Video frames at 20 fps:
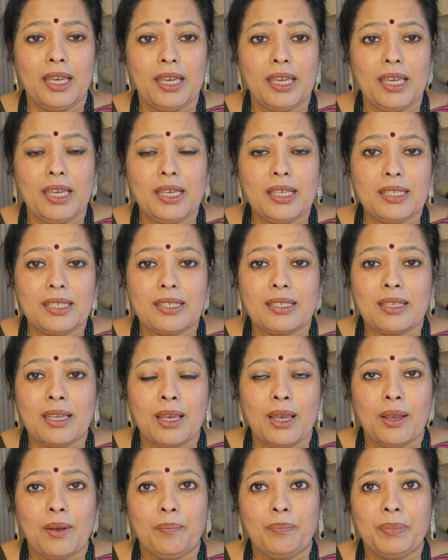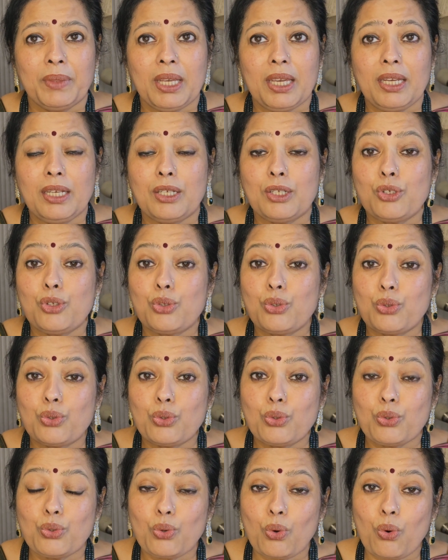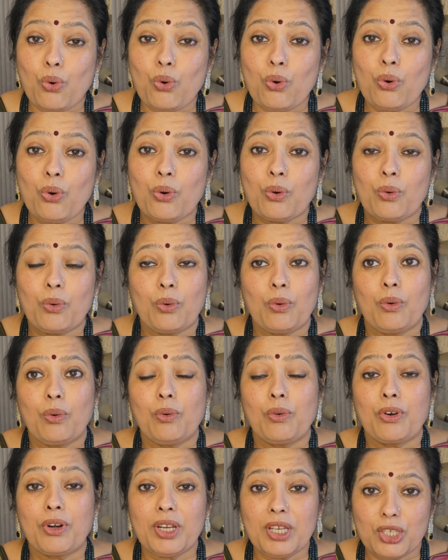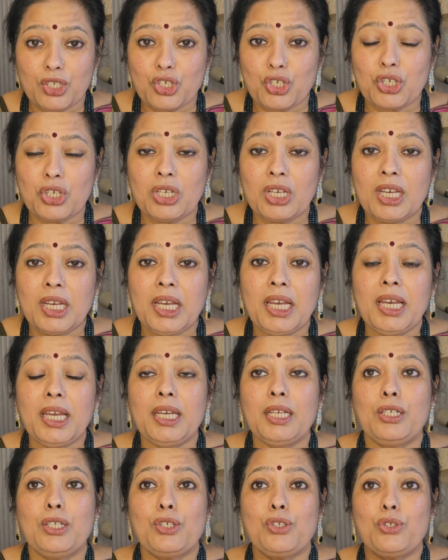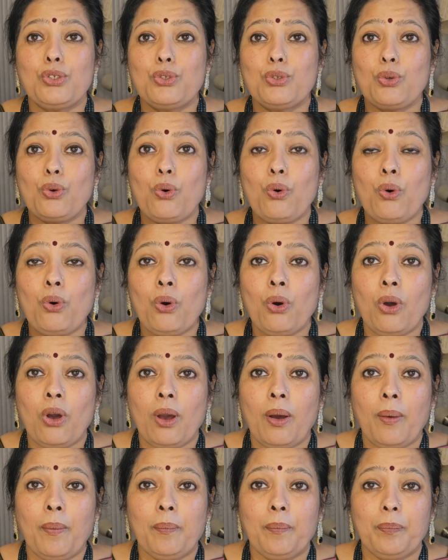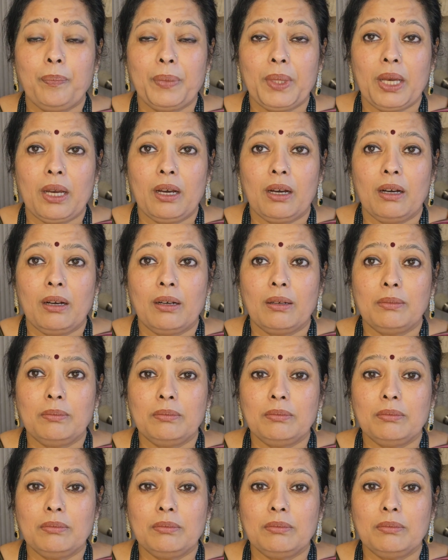is it is so rich, it is so uh,